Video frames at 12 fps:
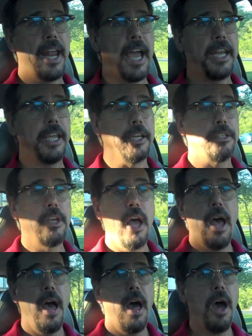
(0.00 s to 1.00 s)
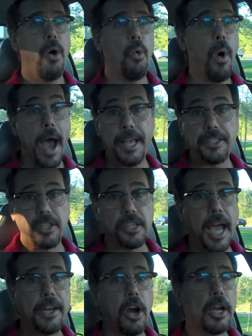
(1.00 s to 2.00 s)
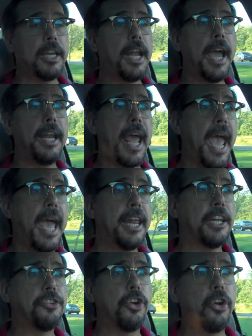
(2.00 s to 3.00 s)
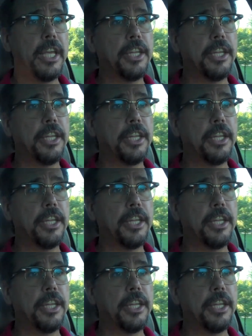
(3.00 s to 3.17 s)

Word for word: ideas. Why Is the Sky Dark at Night and A Journey